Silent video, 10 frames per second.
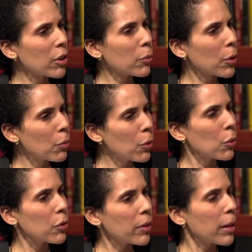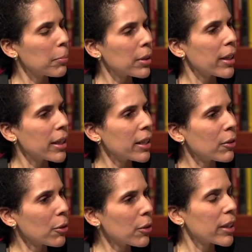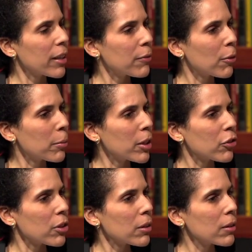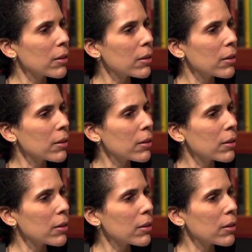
and what role do they play in hurricane formation?